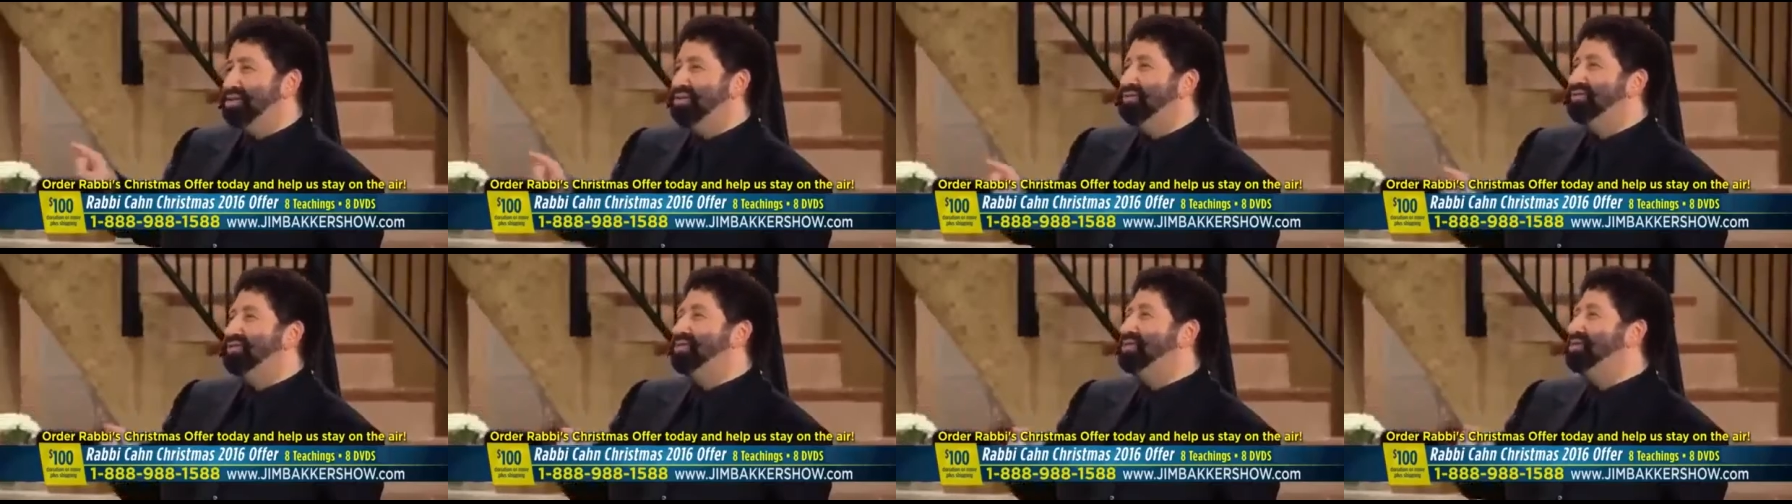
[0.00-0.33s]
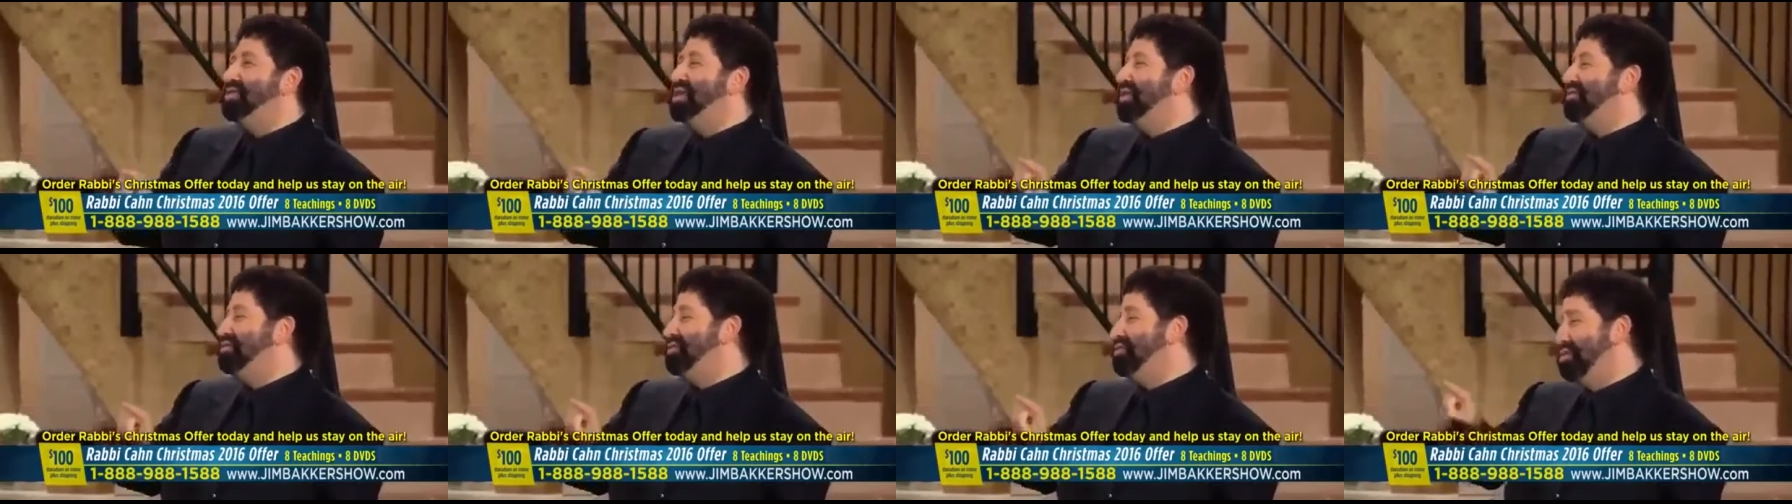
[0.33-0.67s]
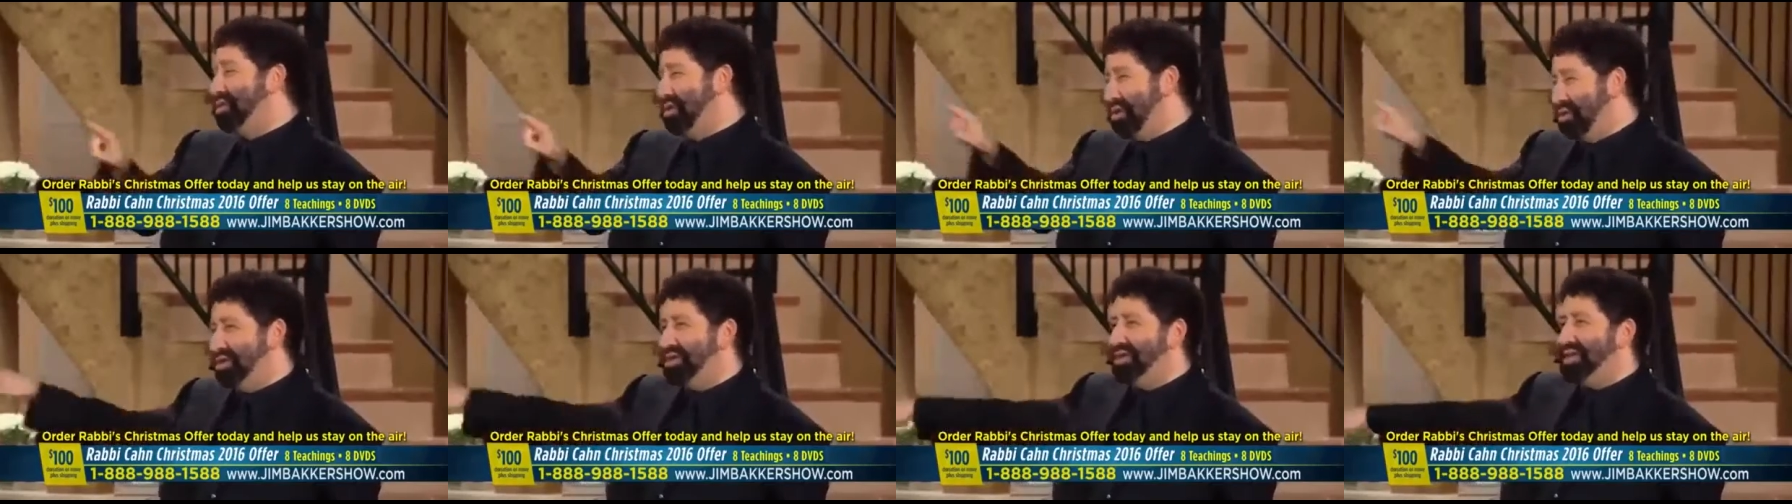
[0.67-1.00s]
so if
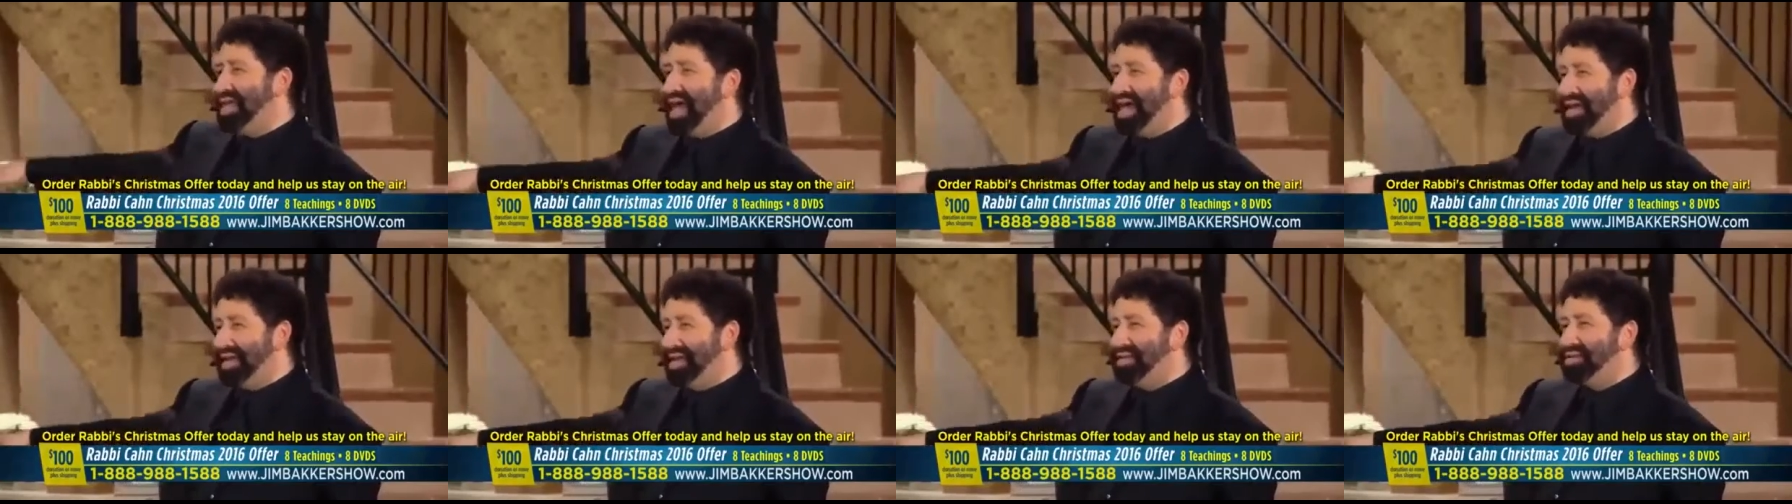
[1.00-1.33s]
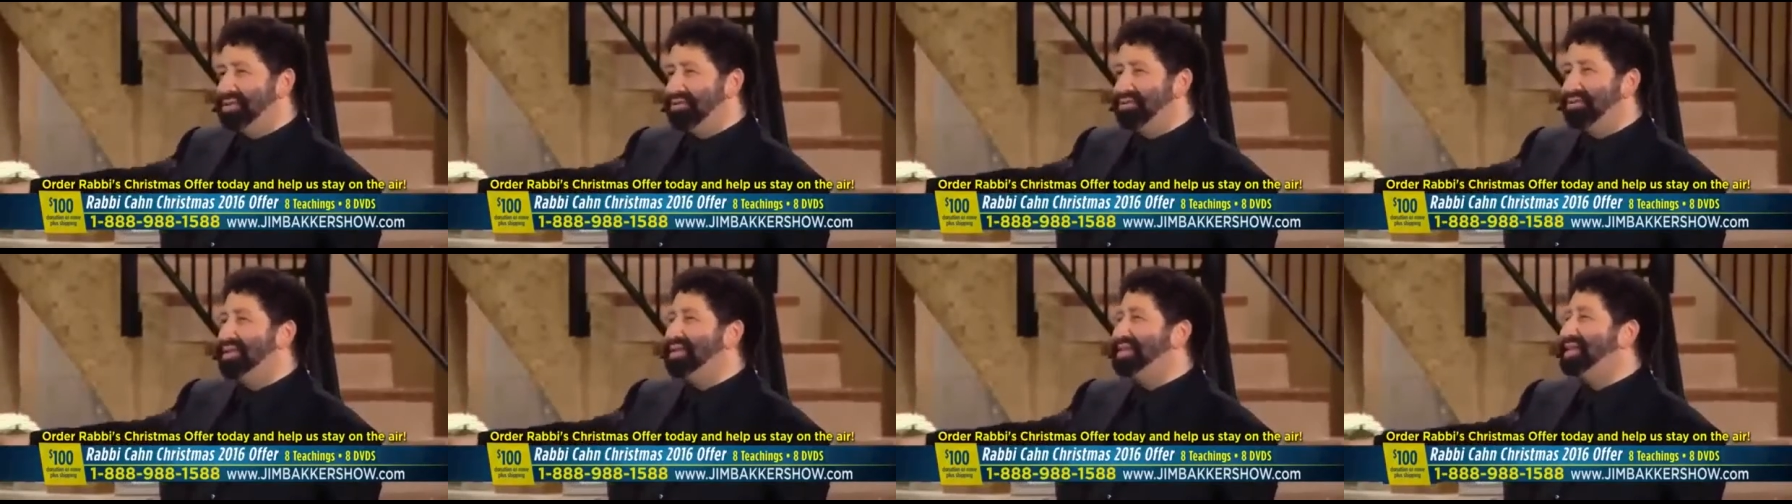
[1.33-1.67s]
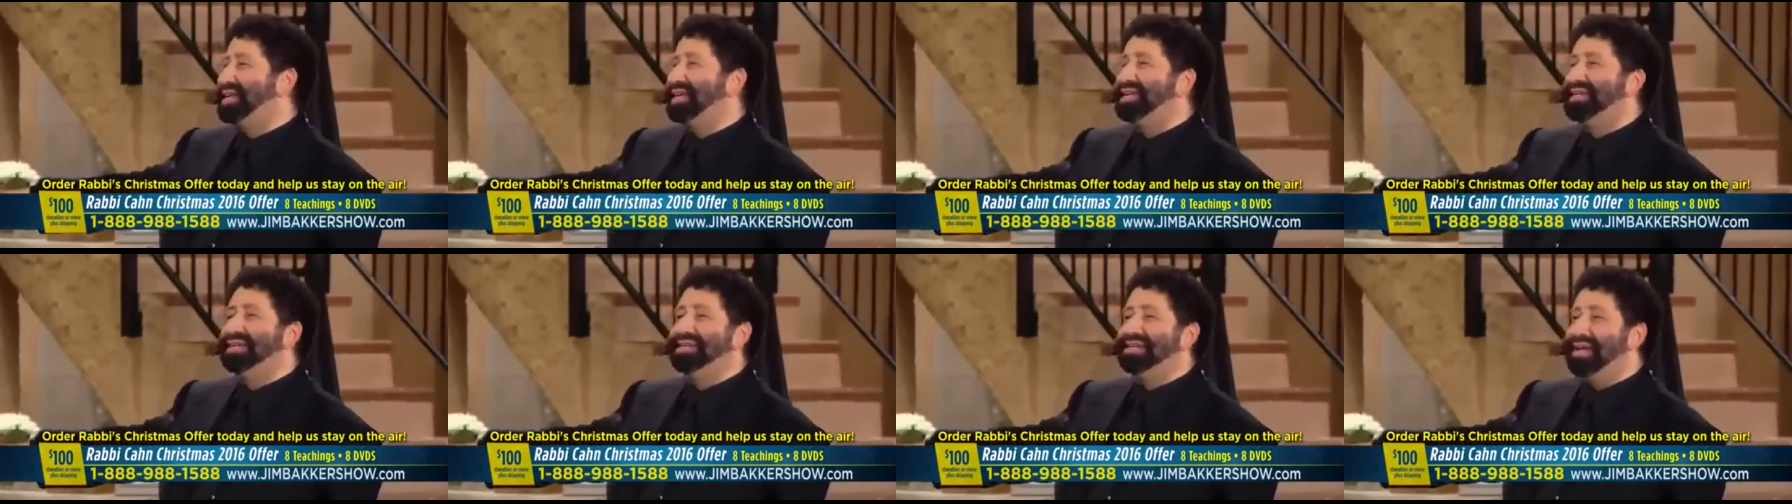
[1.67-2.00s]
you hurt that Israel, it's
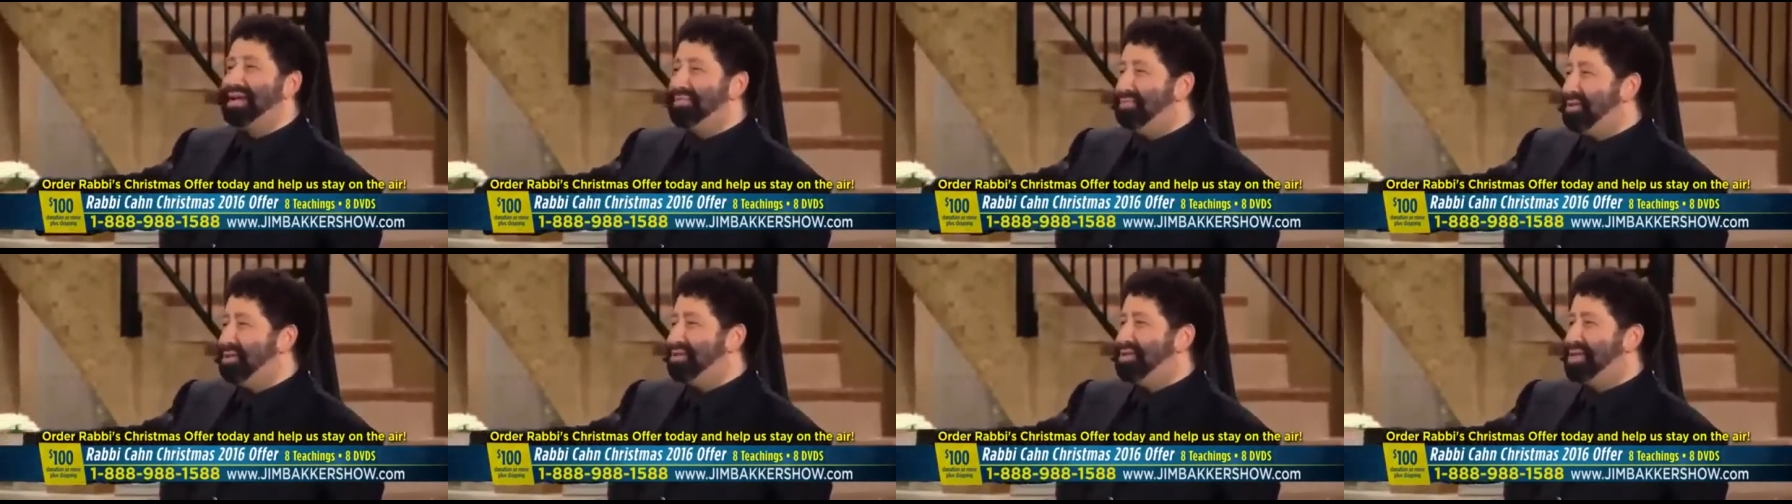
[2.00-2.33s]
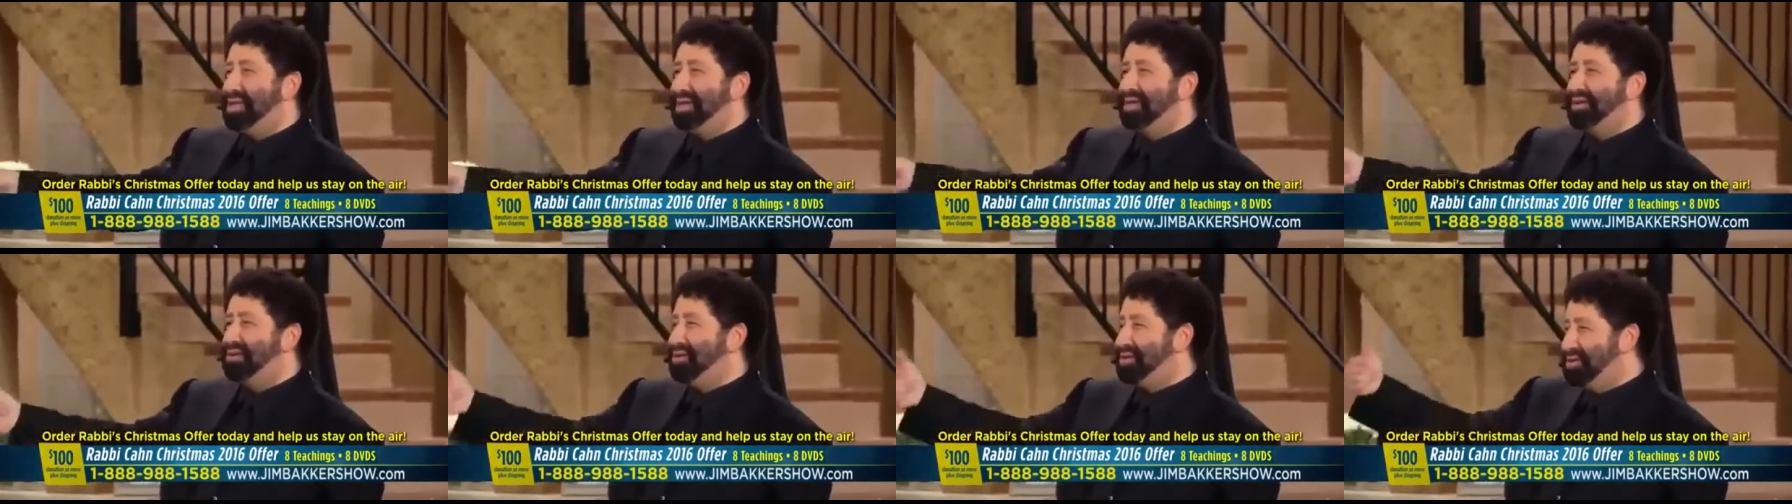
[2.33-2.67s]
like a double thing,